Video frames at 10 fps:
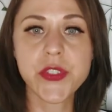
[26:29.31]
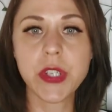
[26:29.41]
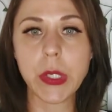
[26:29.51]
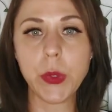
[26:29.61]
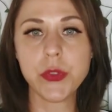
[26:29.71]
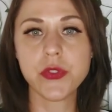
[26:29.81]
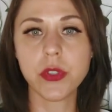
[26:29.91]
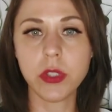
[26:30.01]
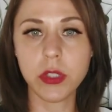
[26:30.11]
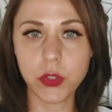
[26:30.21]

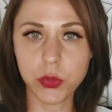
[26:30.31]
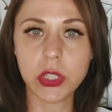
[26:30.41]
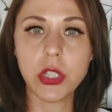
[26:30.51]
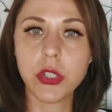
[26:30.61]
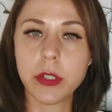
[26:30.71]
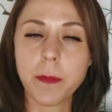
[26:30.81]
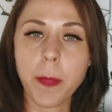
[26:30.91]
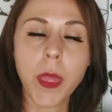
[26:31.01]
skills you can learn,